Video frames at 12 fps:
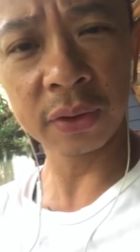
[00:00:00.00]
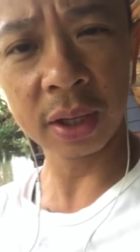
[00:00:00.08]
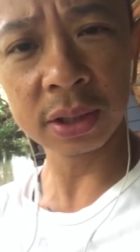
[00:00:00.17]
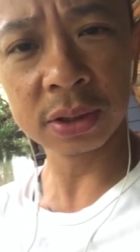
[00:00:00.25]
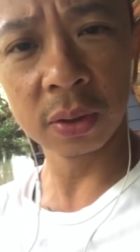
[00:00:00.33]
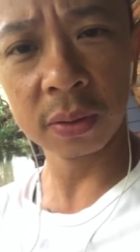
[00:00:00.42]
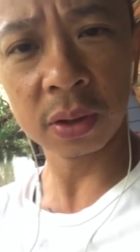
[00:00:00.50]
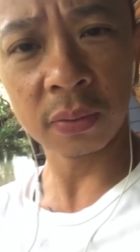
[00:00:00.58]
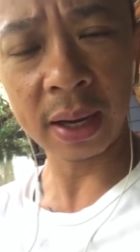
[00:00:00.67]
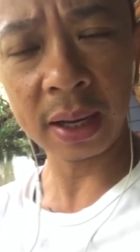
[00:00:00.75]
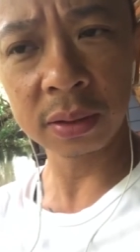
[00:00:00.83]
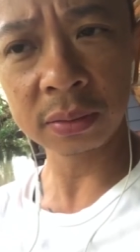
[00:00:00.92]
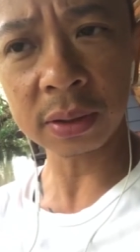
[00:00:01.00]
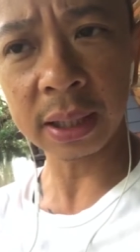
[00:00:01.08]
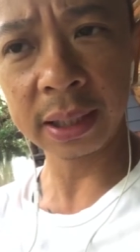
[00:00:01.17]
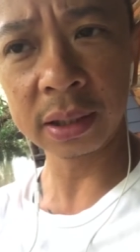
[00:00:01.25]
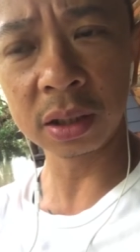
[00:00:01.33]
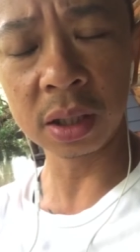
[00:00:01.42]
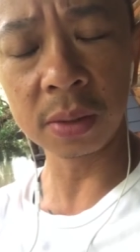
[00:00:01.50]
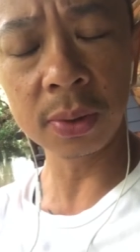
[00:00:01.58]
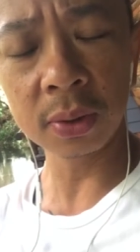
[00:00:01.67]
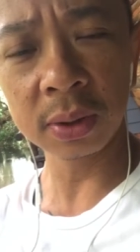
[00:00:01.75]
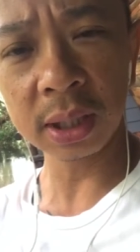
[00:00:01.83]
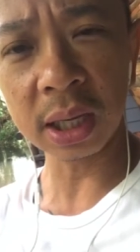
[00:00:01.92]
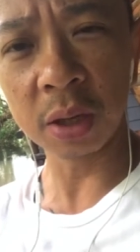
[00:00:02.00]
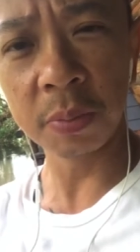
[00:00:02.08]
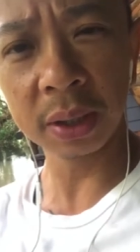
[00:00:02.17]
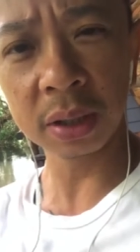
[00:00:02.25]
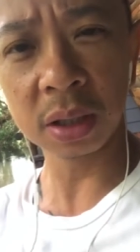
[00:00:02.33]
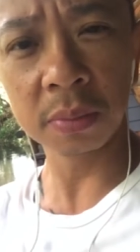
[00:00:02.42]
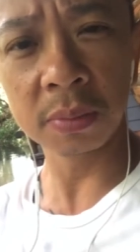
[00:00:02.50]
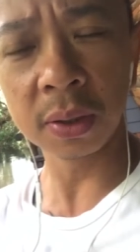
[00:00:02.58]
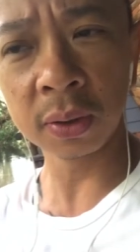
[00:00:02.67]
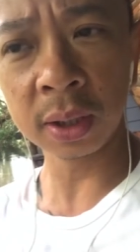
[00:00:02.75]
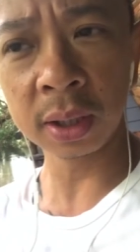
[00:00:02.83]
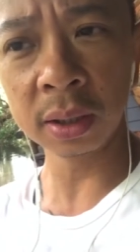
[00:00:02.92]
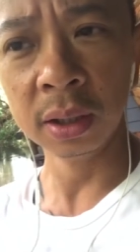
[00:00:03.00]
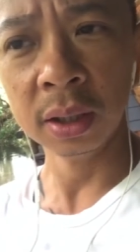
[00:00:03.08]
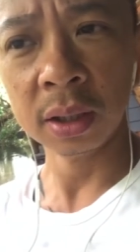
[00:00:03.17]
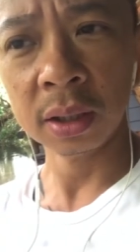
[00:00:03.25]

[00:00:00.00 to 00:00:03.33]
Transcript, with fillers: things going around, like the community, helping the community.